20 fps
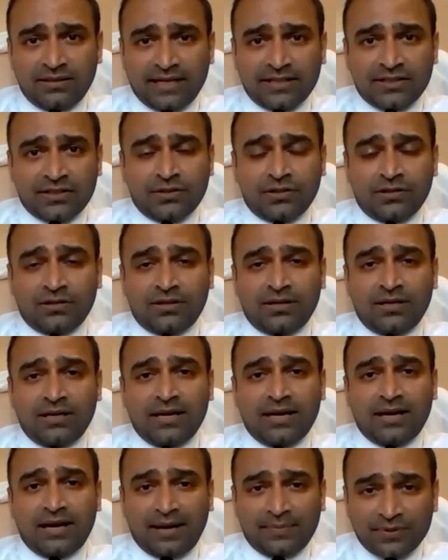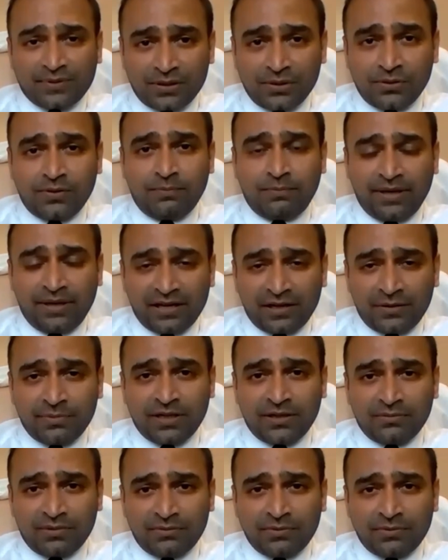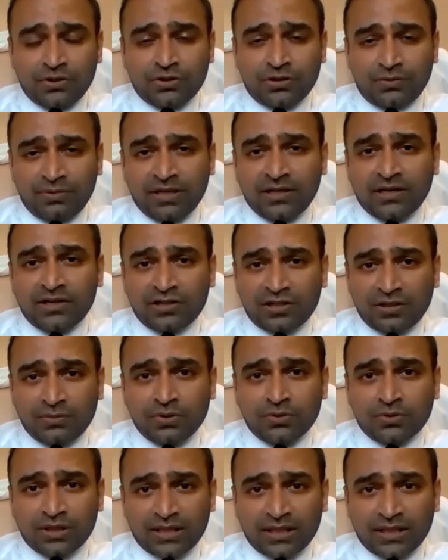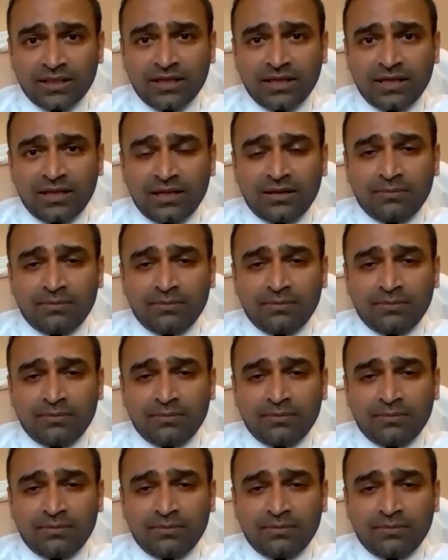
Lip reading: That's your absolute bare minimum you should be contributing,